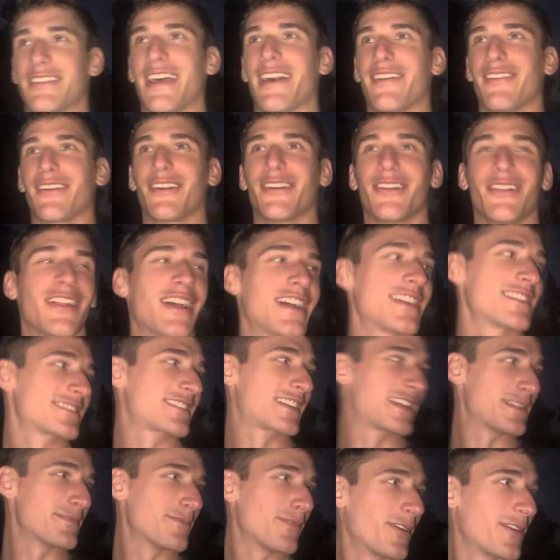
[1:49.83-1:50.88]
have a whole ass
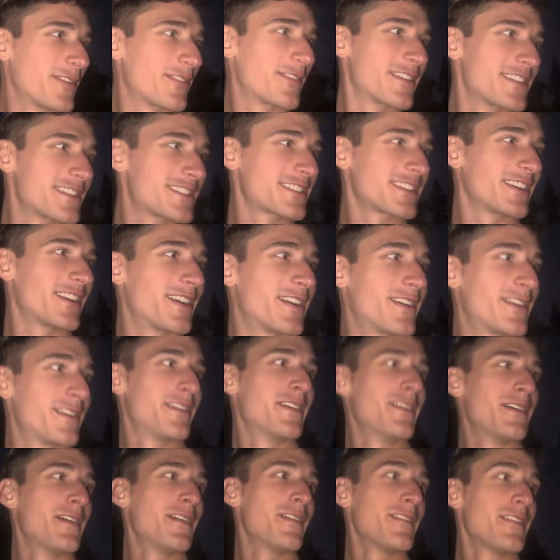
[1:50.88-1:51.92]
keyboard for sure.
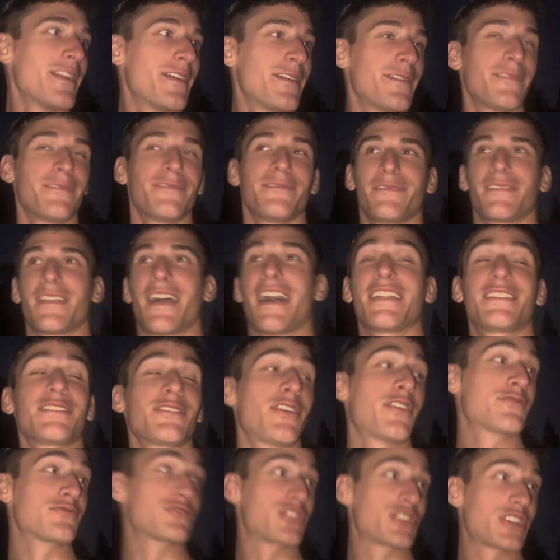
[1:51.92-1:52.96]
I do
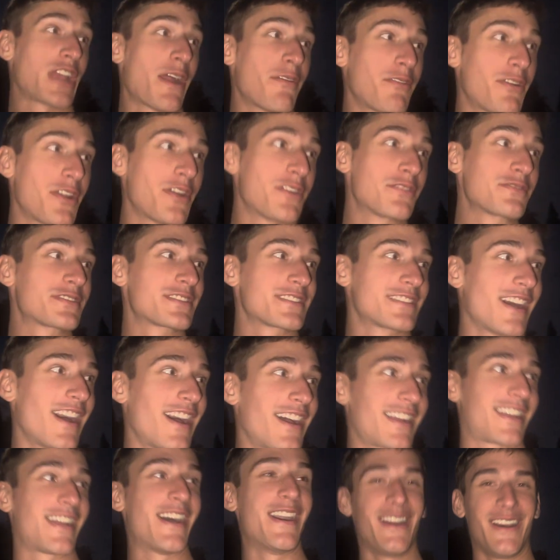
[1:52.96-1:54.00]
own
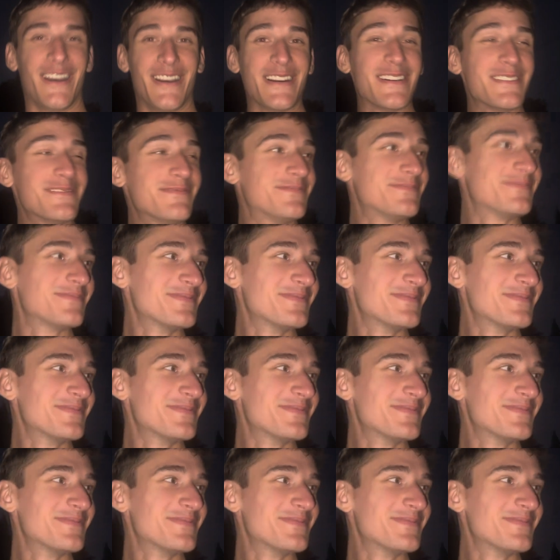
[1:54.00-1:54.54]
showernotes.com.